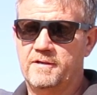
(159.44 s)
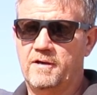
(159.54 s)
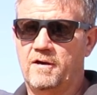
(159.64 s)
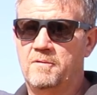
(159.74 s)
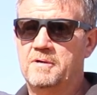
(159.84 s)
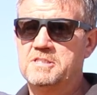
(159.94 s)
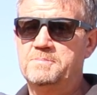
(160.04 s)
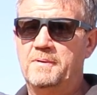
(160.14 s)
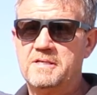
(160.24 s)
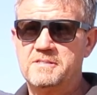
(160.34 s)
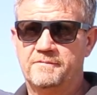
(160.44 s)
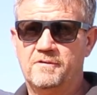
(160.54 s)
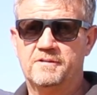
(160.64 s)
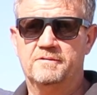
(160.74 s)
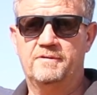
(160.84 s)
how much space I've
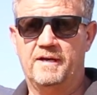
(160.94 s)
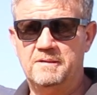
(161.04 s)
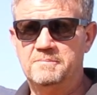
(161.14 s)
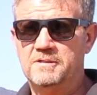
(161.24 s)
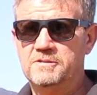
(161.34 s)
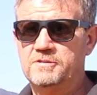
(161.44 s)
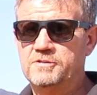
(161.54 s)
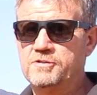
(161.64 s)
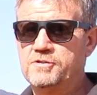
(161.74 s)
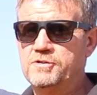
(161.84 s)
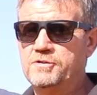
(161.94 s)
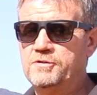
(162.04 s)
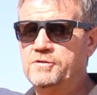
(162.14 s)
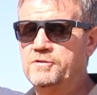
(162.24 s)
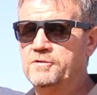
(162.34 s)
got available
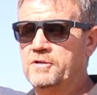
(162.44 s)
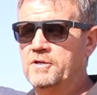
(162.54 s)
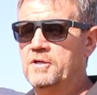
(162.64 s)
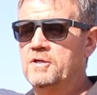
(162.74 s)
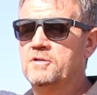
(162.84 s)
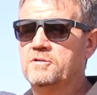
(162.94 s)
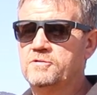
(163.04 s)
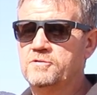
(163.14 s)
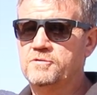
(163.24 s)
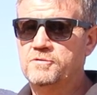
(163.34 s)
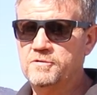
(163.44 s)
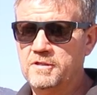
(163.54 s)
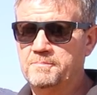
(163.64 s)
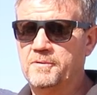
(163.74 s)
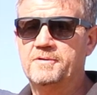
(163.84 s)
to do
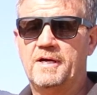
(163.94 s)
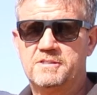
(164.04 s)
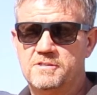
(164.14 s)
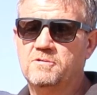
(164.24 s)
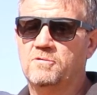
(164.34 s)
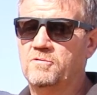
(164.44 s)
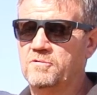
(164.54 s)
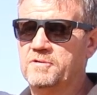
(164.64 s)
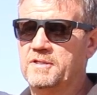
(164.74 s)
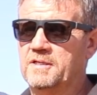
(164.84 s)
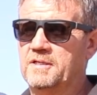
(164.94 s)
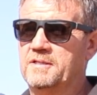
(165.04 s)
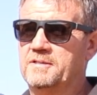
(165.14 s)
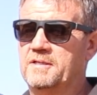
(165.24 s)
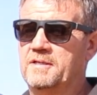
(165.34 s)
the production, or
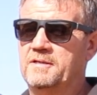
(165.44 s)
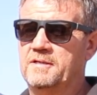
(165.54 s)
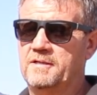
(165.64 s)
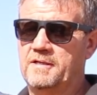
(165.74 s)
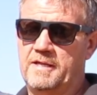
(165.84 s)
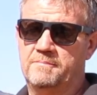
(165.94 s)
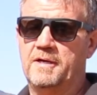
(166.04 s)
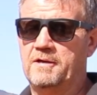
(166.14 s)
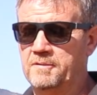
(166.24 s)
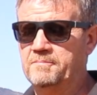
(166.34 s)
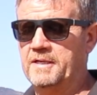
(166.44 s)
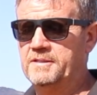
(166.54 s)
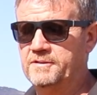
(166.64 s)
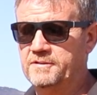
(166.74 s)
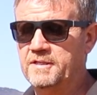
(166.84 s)
in my
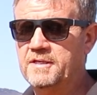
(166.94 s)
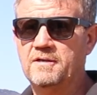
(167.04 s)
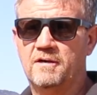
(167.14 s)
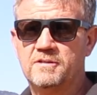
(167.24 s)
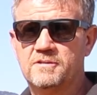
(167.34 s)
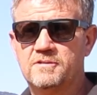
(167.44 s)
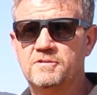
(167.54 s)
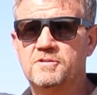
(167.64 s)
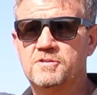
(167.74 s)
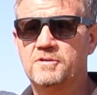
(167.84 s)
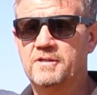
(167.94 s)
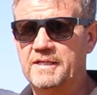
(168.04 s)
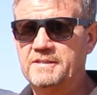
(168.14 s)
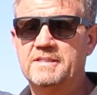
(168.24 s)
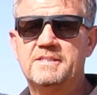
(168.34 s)
tea yard, to
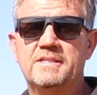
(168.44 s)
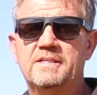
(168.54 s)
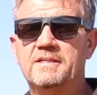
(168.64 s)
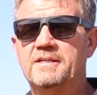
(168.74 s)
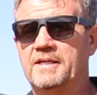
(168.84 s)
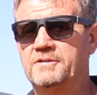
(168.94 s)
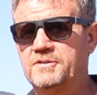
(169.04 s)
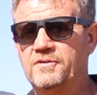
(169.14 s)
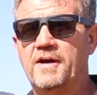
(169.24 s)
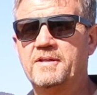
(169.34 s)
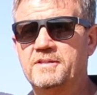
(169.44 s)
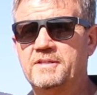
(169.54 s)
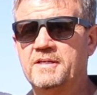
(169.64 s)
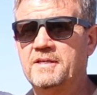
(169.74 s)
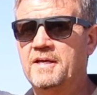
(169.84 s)
cut the tea and to dry the
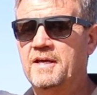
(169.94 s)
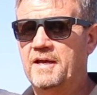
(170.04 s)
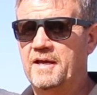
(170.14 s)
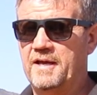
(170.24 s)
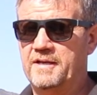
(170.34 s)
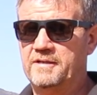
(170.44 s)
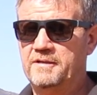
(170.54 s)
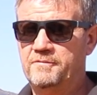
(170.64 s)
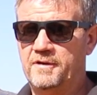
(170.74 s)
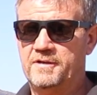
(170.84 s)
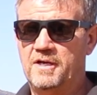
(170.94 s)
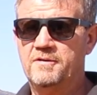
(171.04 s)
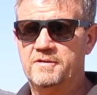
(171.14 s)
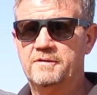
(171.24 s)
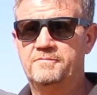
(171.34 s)
tea. And if I know
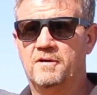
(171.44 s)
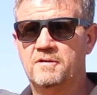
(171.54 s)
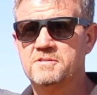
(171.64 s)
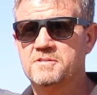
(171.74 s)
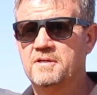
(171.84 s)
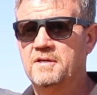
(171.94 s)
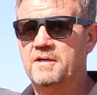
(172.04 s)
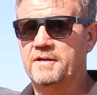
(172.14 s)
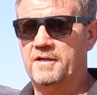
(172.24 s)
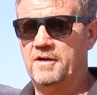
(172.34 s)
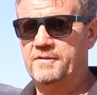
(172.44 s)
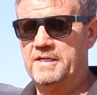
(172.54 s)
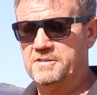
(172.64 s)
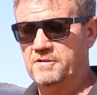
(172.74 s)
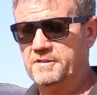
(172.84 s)
in advance, now
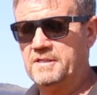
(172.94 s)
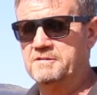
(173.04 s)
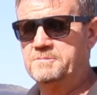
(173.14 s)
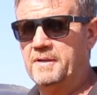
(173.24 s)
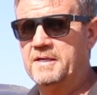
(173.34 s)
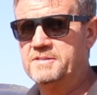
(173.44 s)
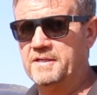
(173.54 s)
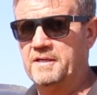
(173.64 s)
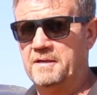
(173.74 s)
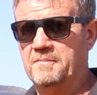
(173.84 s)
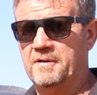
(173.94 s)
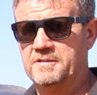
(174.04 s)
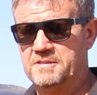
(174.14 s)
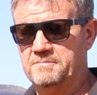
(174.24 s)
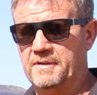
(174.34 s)
there's not enough space, then I
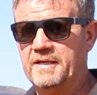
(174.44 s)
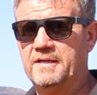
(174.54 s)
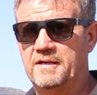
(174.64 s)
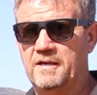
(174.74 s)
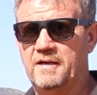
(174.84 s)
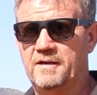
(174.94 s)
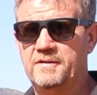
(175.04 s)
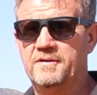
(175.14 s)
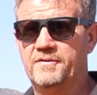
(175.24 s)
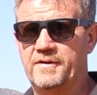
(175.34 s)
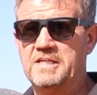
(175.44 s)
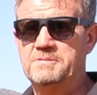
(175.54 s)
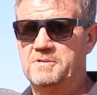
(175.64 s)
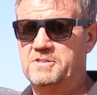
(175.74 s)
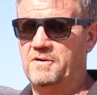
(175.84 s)
must make other
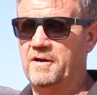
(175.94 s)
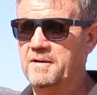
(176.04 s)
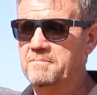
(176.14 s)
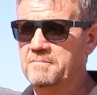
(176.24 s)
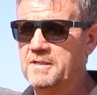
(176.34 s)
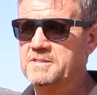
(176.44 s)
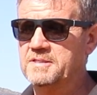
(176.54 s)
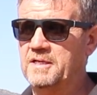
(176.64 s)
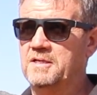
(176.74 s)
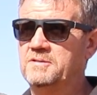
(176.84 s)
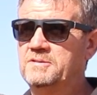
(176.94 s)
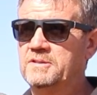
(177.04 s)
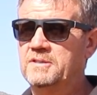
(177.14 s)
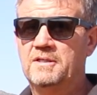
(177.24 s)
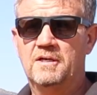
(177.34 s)
arrangements. So I must know
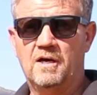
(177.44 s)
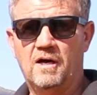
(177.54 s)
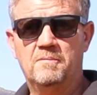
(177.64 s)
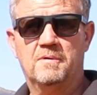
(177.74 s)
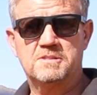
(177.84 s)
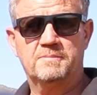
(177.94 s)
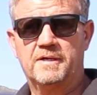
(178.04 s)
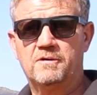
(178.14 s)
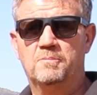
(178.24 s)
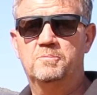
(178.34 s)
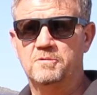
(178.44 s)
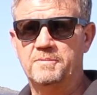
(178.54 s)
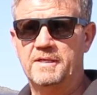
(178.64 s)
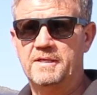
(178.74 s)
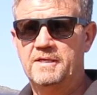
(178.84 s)
how much my crop will
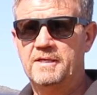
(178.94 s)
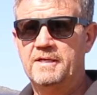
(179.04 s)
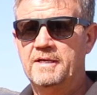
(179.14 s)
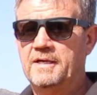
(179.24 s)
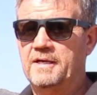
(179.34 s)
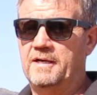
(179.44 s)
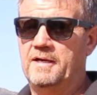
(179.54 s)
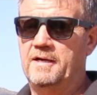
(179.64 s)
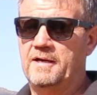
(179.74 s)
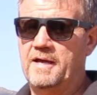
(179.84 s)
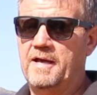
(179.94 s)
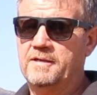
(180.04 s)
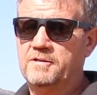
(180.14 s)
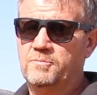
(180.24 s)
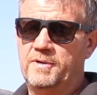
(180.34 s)
be.
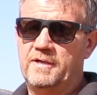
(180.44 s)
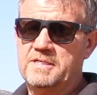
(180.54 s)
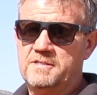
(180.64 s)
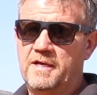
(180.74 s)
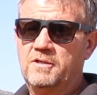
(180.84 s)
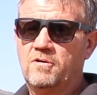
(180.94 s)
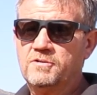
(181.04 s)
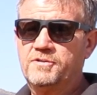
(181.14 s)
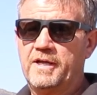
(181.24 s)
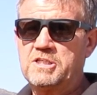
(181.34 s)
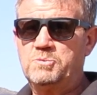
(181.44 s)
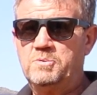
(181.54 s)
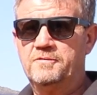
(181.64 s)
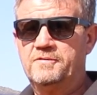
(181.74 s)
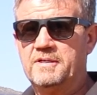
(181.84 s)
And when I sign contracts
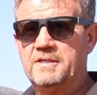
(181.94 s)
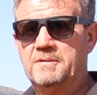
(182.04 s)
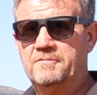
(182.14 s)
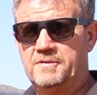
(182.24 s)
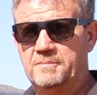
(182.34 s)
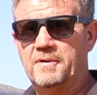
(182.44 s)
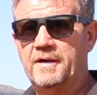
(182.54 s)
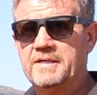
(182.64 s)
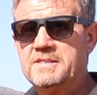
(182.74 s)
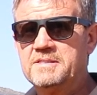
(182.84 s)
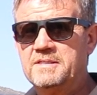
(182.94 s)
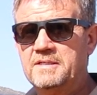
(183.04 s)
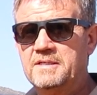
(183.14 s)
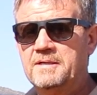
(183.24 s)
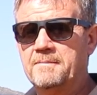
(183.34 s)
with the buyers,
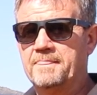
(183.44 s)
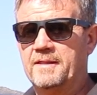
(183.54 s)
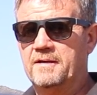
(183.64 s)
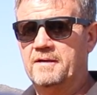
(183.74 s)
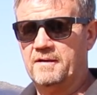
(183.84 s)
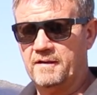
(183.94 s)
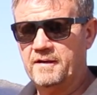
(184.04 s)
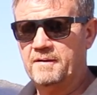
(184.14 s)
I